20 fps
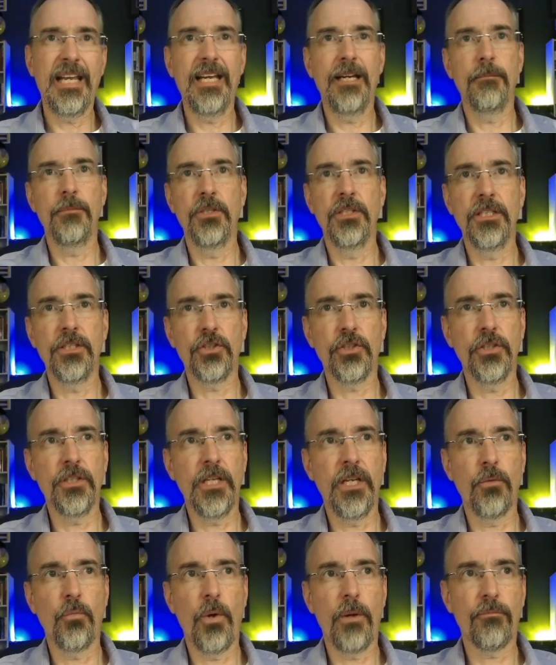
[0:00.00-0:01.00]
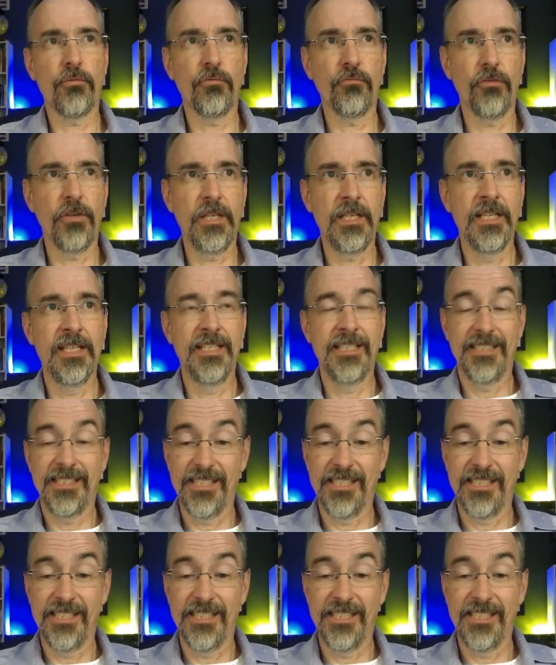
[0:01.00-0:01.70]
ammunition and weaponry to